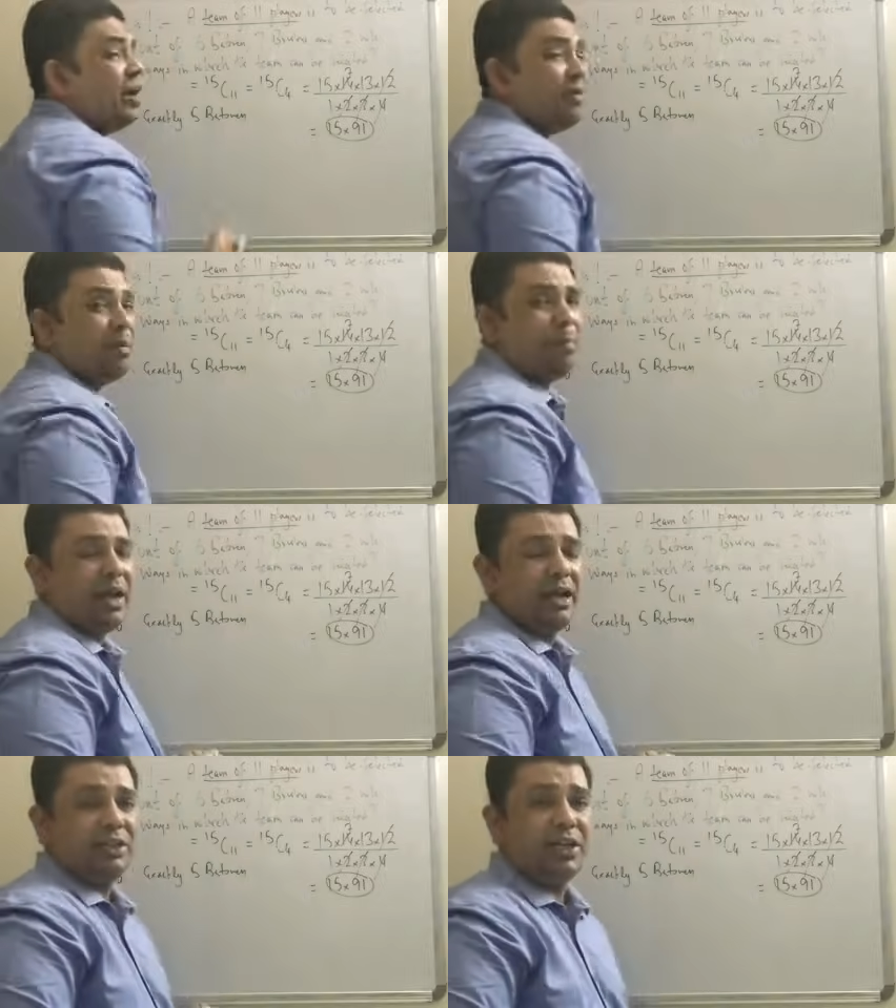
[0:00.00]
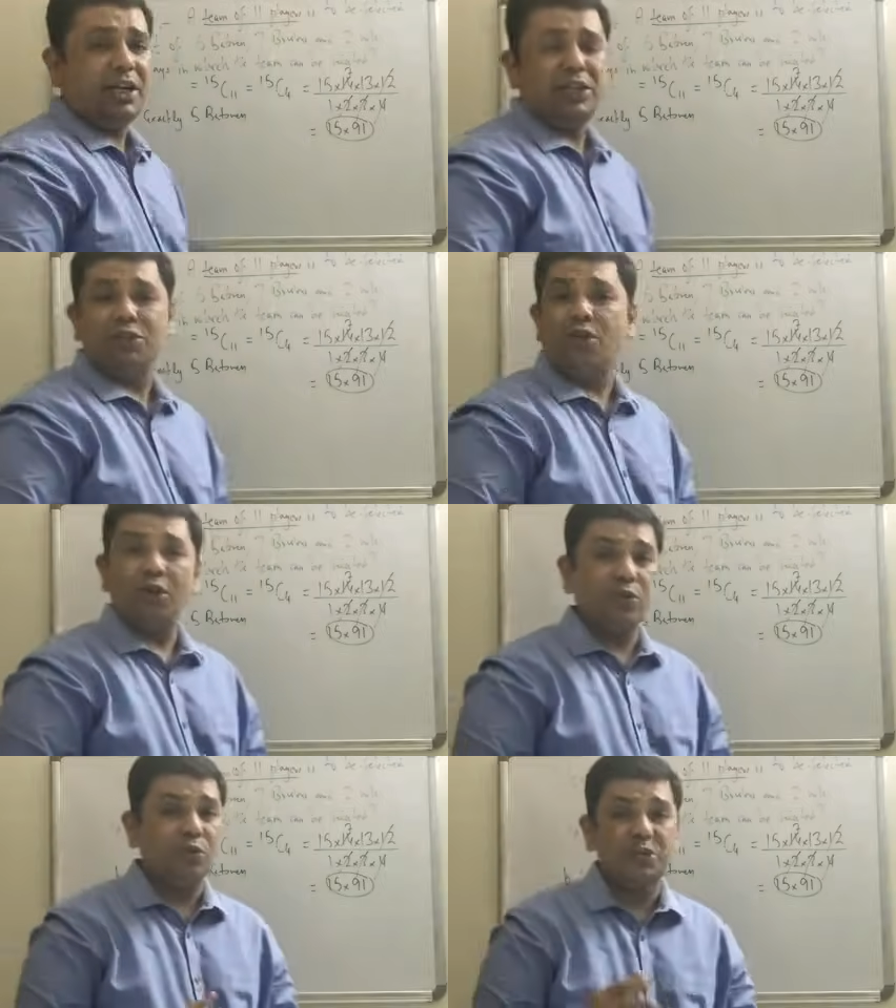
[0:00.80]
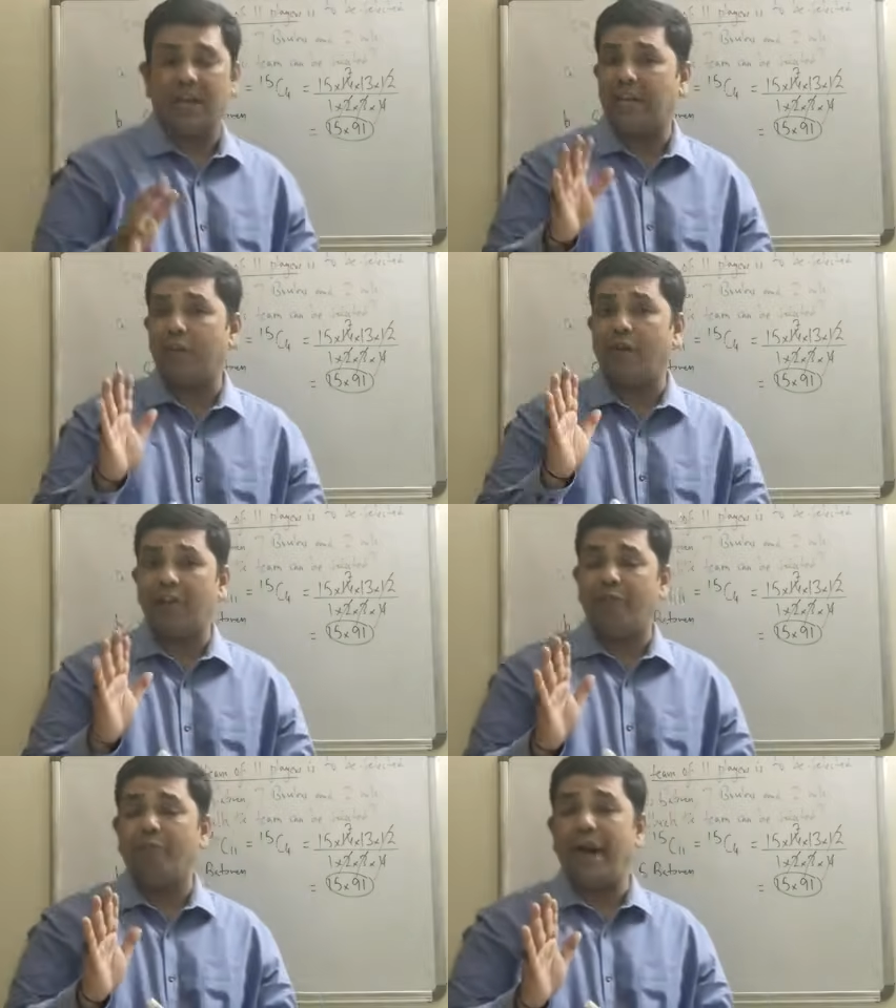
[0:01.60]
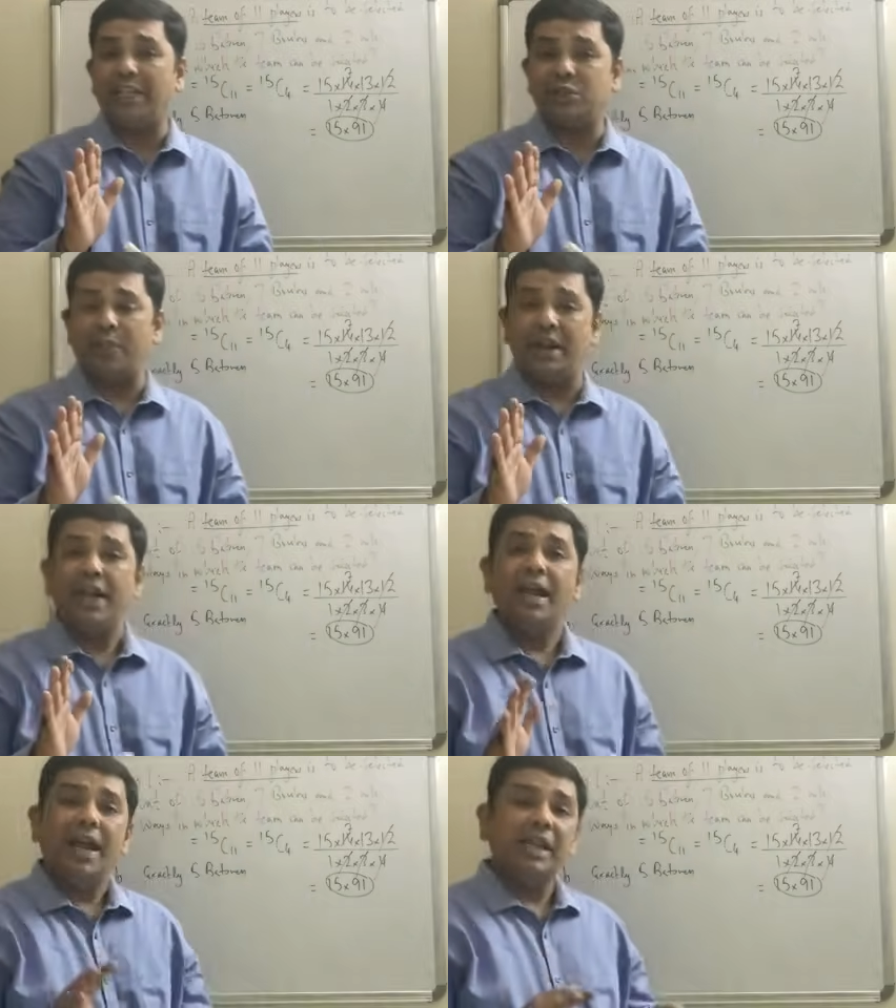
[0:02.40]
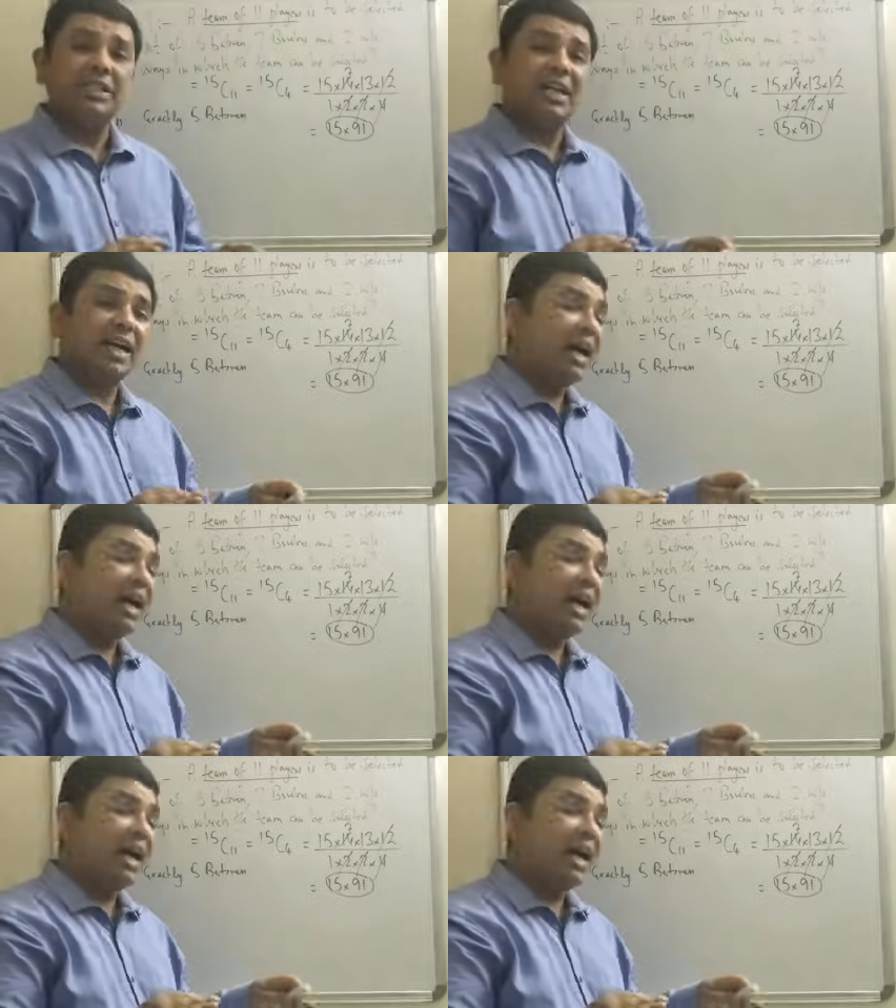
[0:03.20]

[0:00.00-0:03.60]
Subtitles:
11 players. It is not to select 5 batsmen. It is a